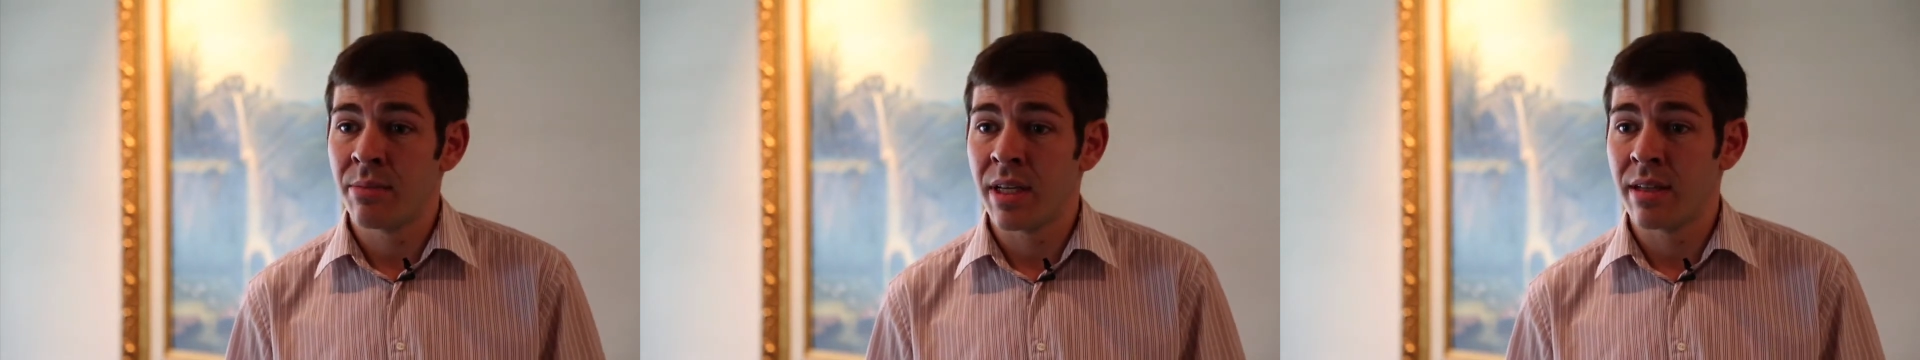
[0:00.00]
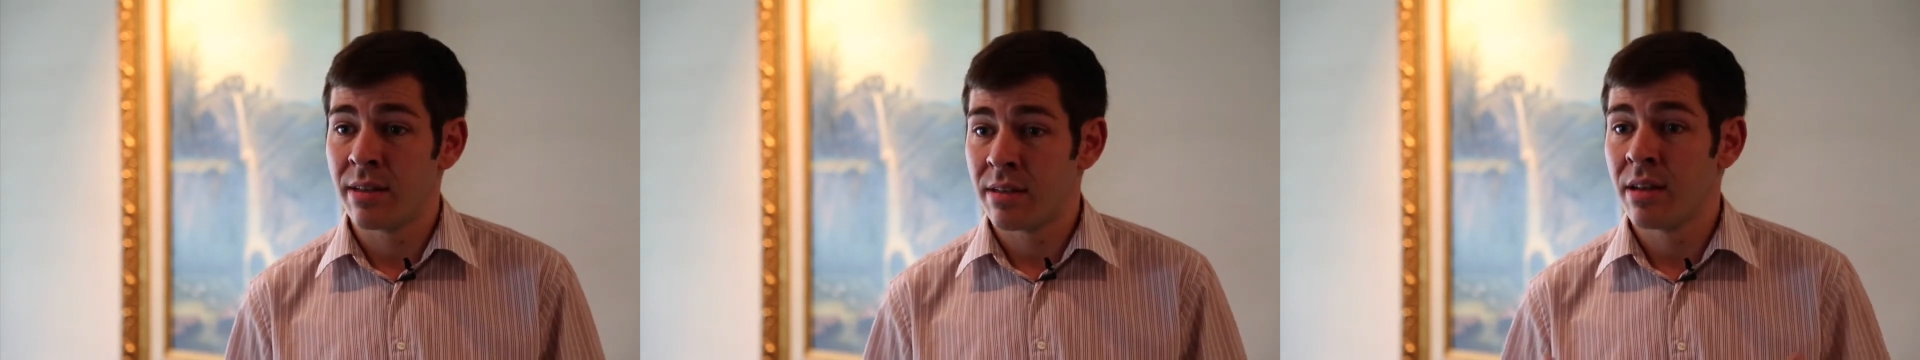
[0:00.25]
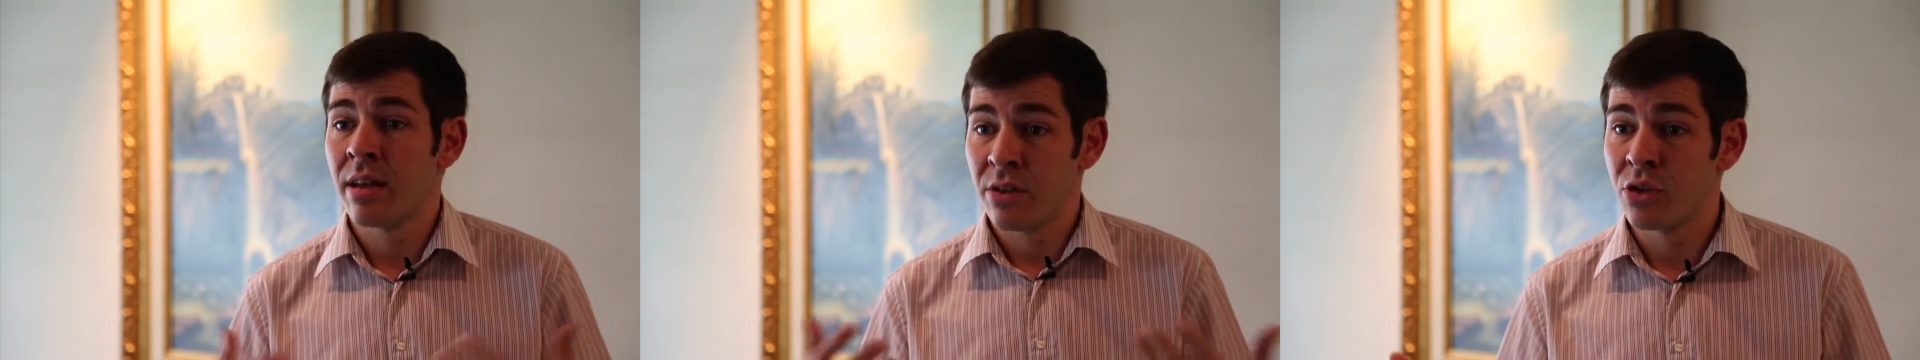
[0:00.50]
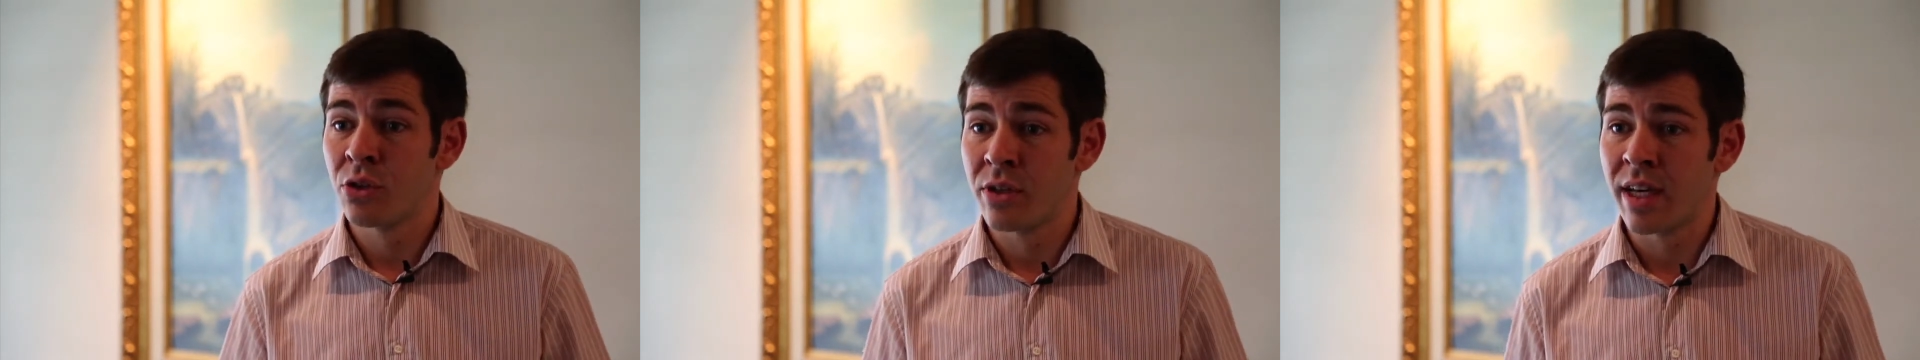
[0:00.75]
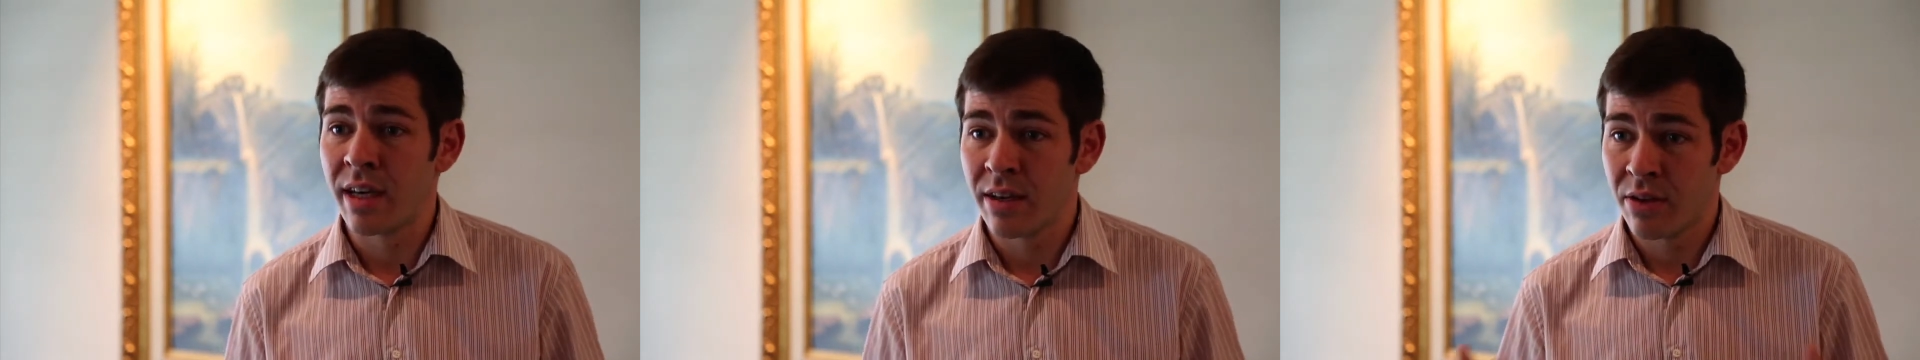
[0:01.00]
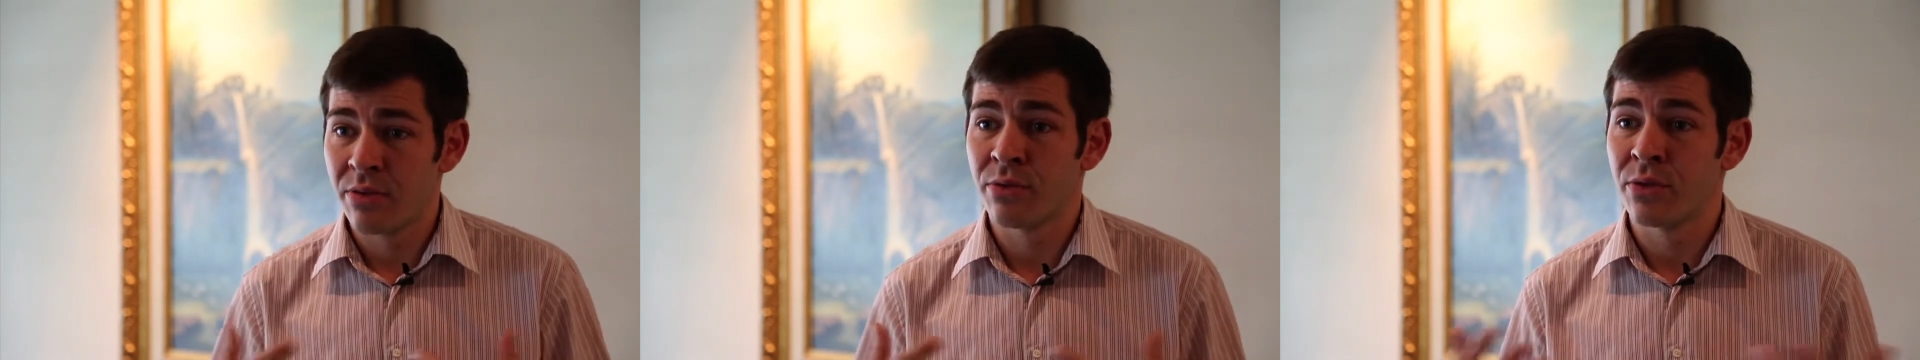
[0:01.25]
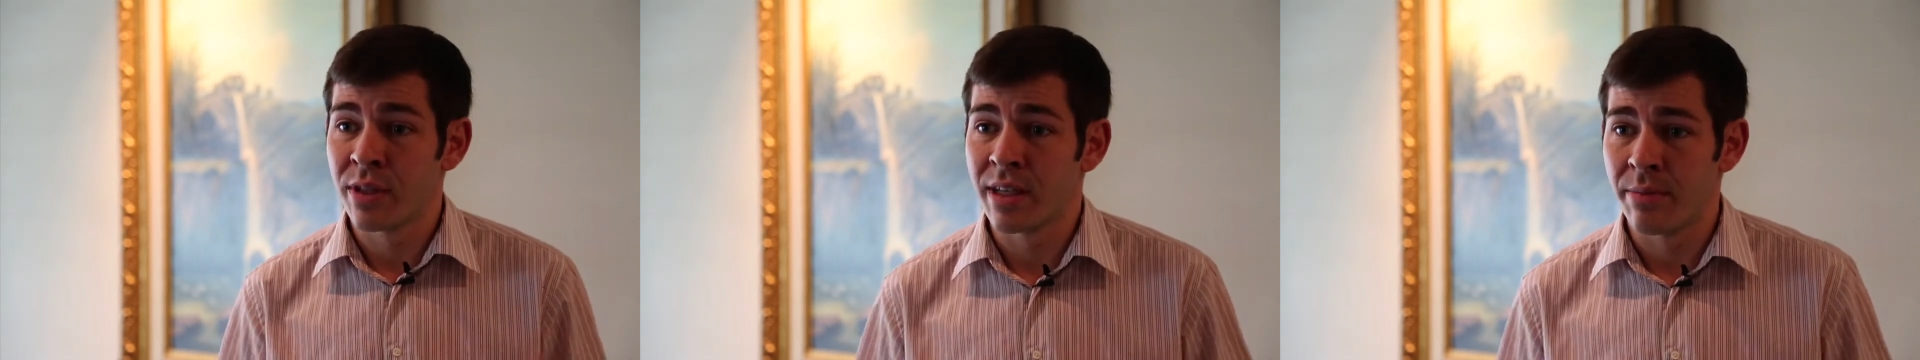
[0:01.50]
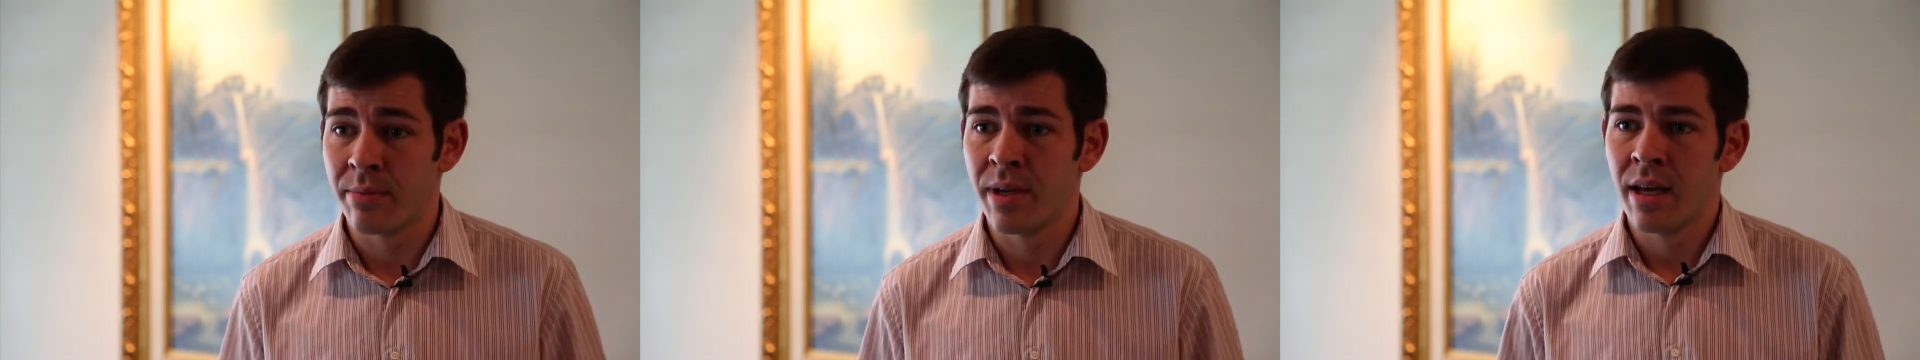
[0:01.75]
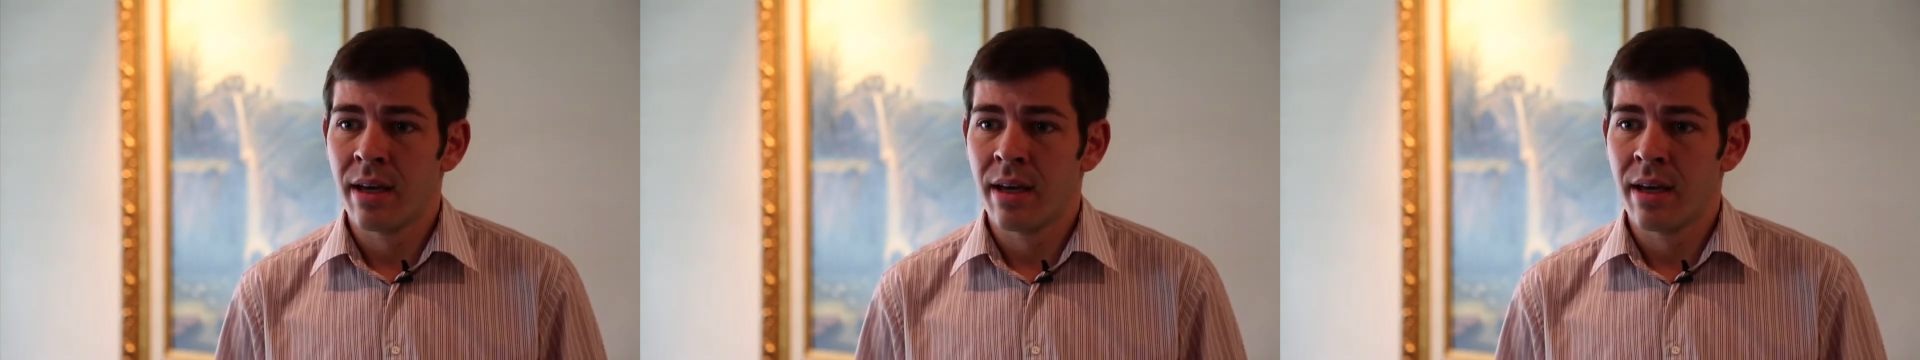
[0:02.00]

means today for them.